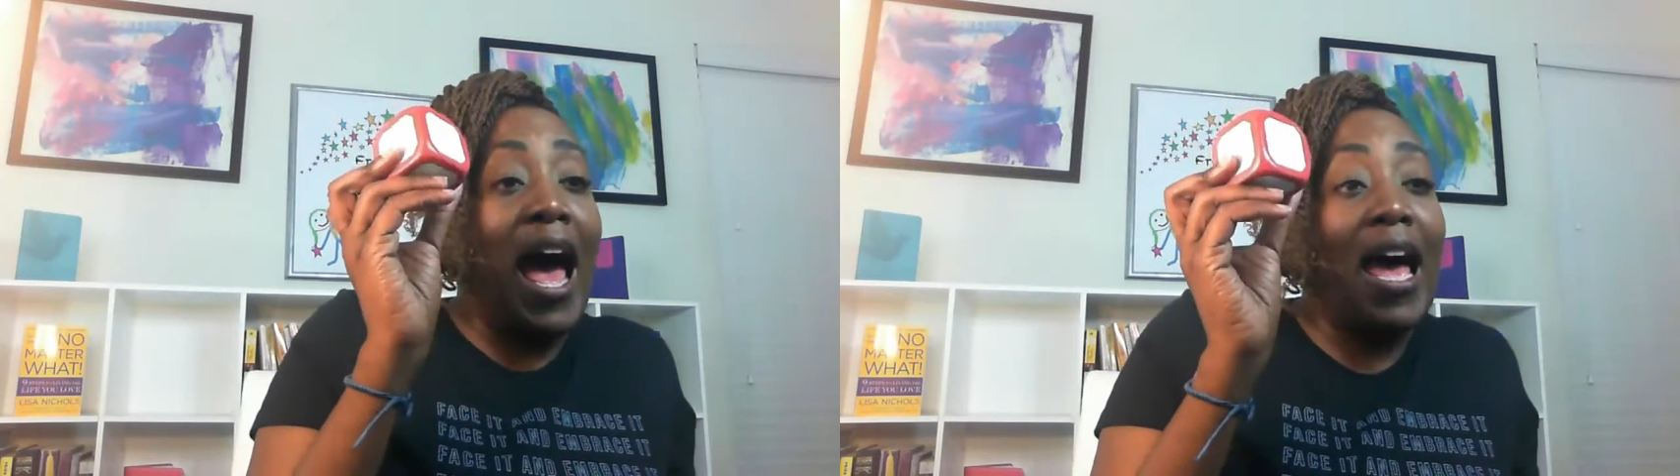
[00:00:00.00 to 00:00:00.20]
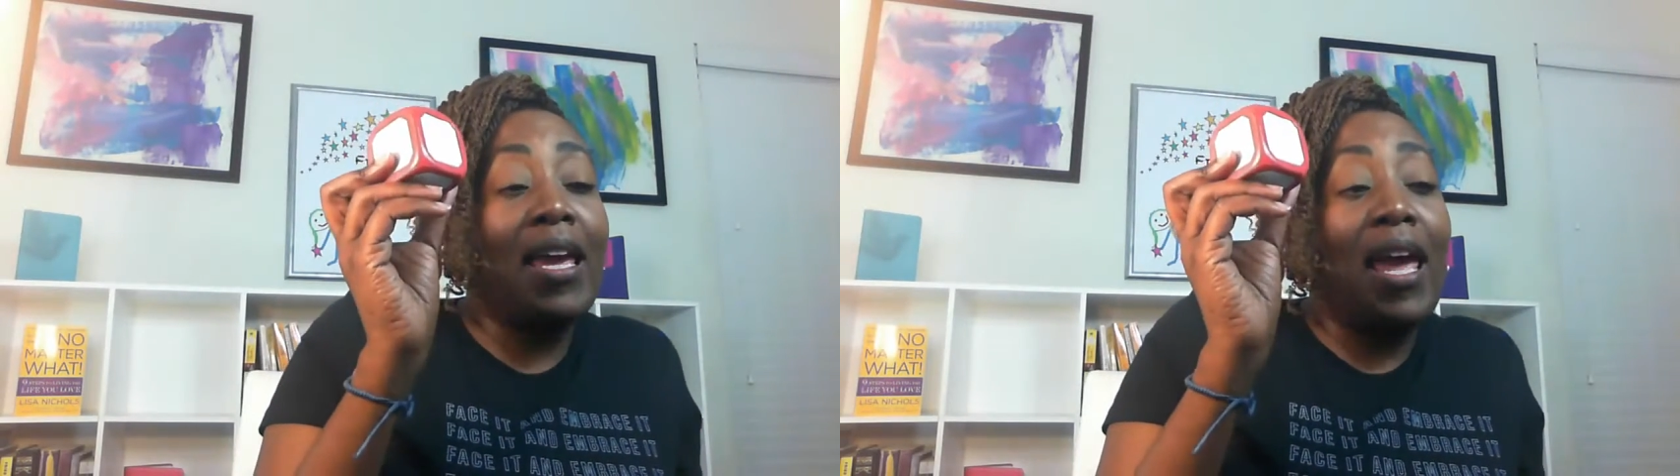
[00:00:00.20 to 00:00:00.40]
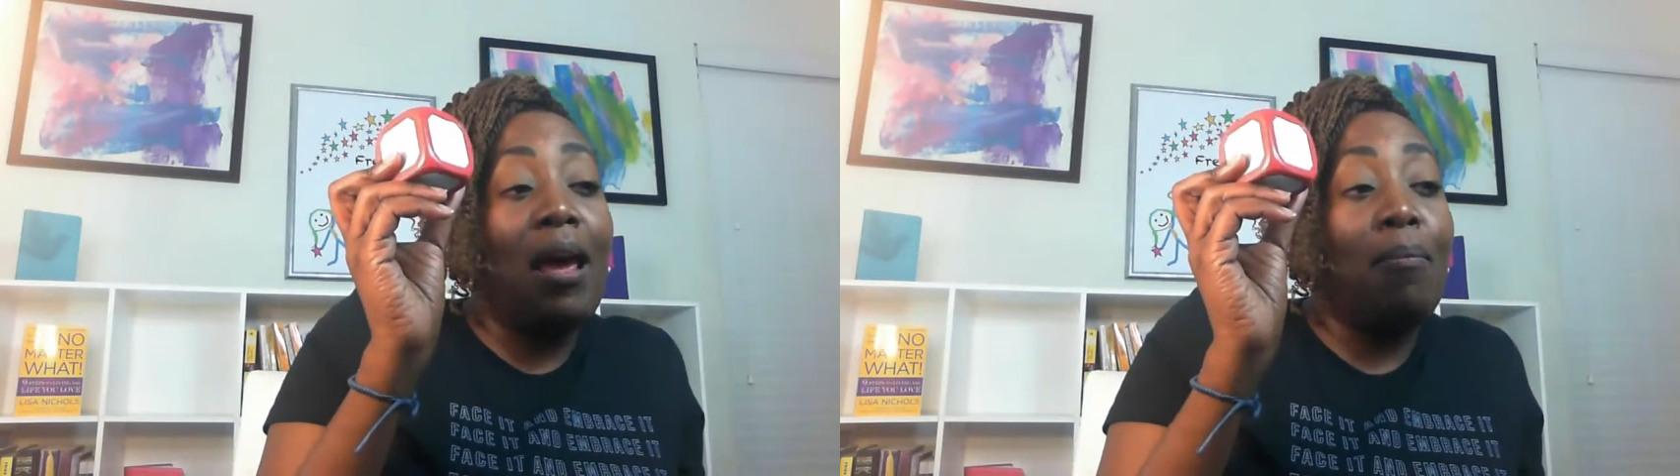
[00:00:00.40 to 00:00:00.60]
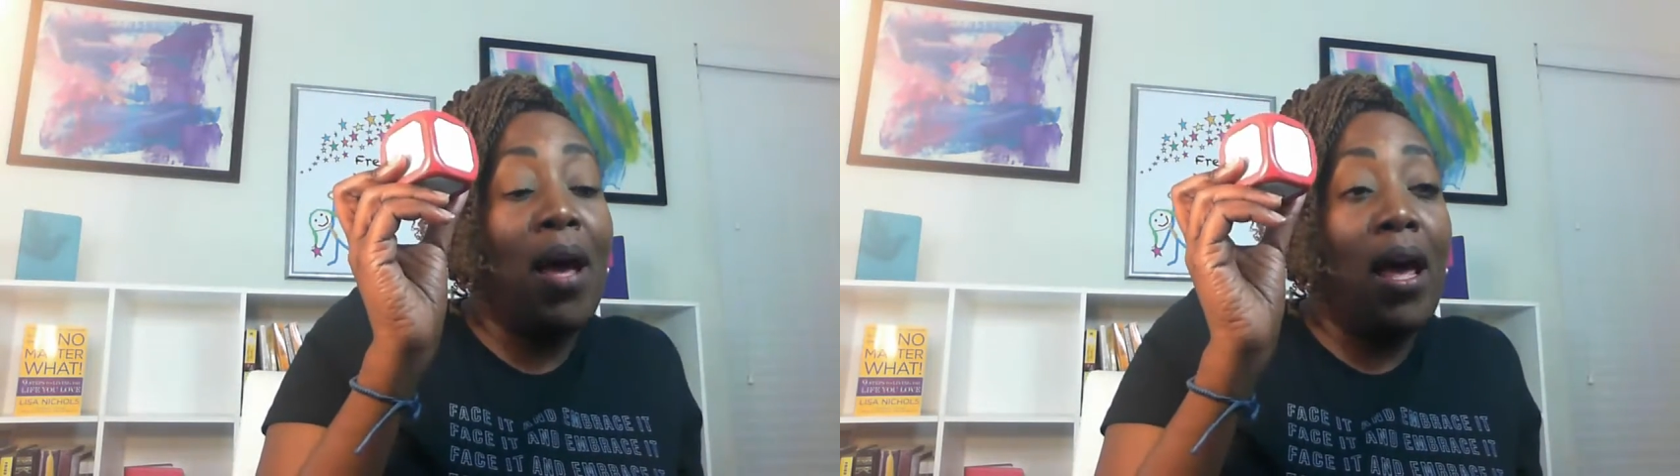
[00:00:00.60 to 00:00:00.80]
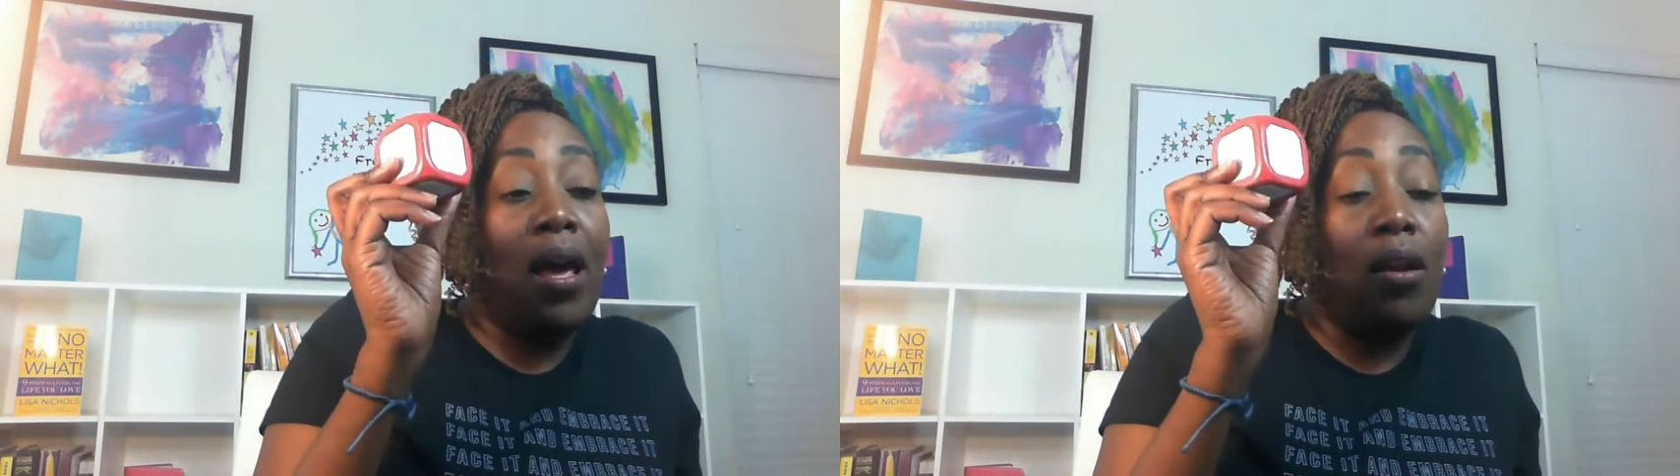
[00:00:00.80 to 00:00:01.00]
I got
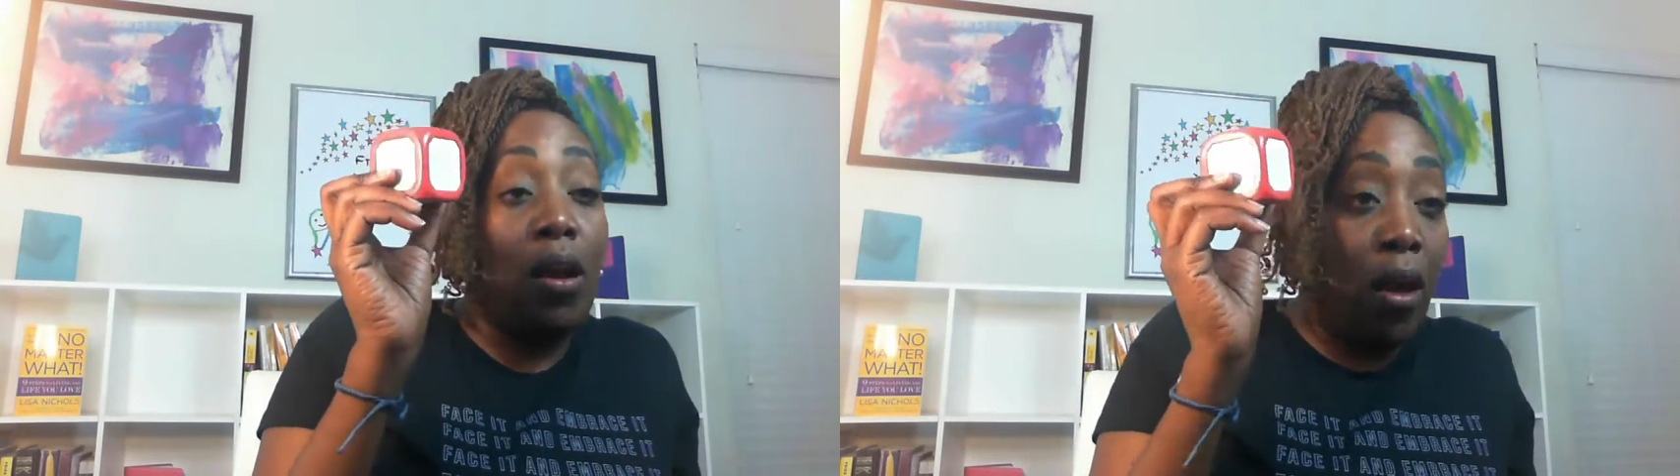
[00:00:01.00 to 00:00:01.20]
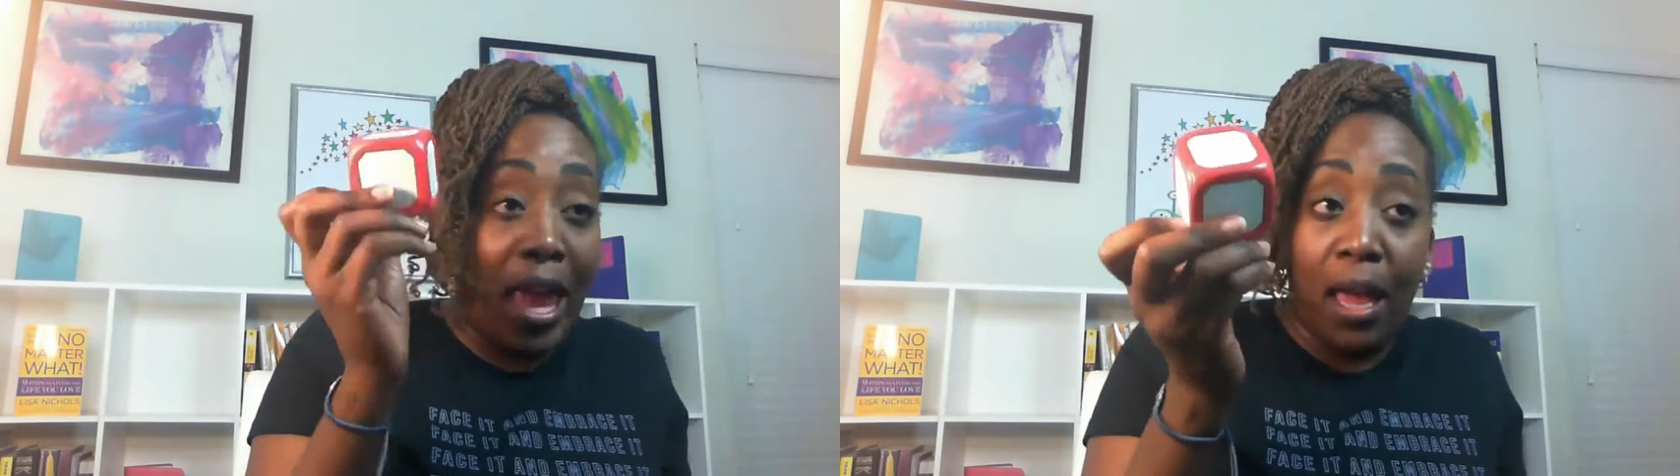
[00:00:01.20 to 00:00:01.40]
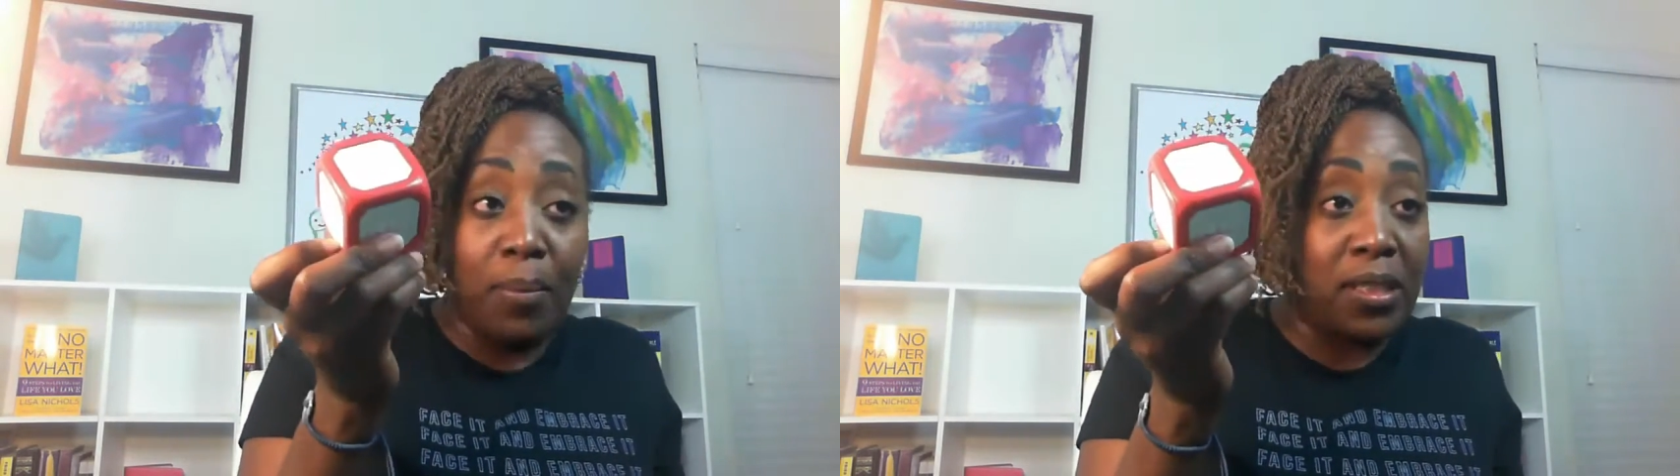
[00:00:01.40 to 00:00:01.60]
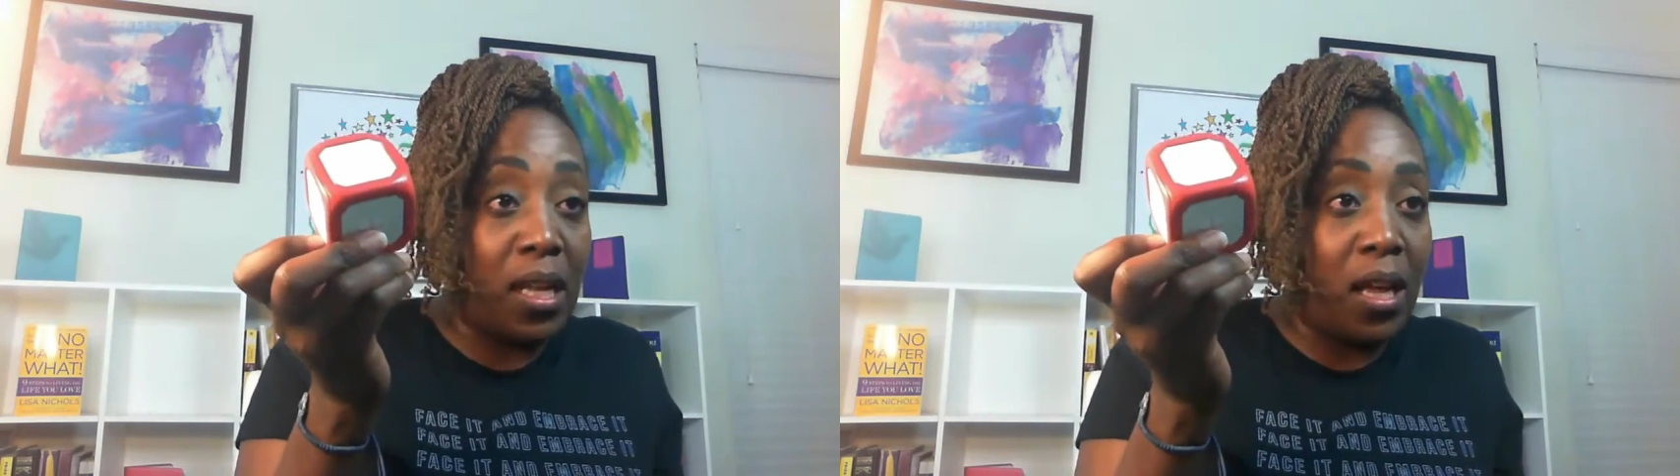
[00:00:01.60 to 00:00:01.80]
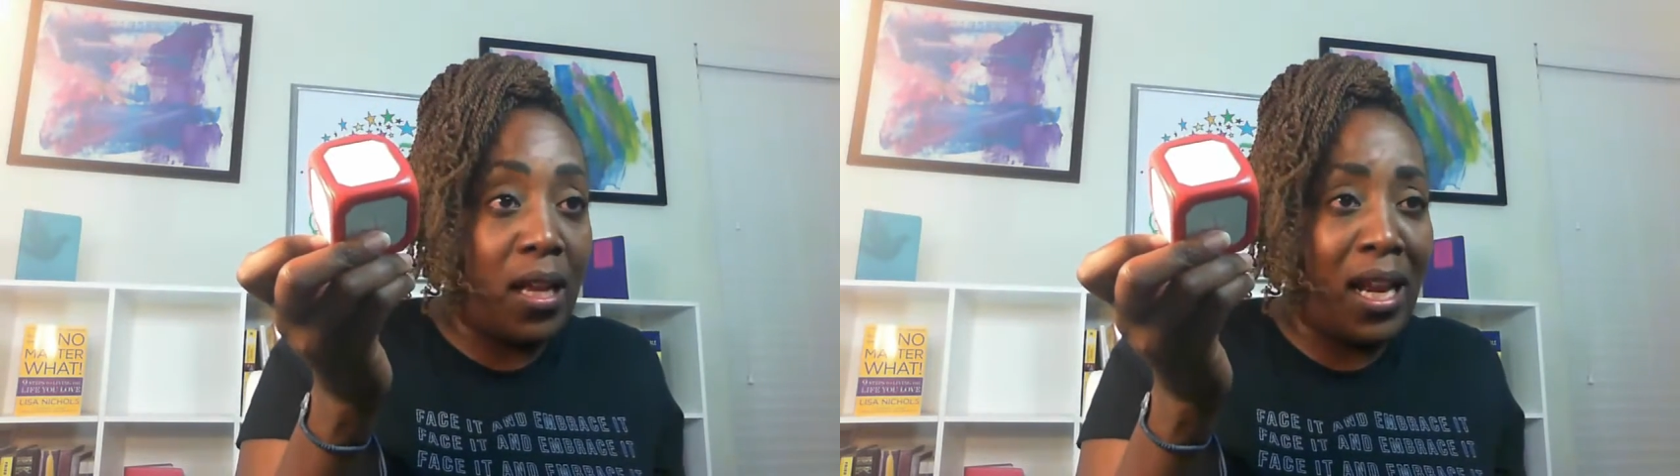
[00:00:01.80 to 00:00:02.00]
mine Amazon,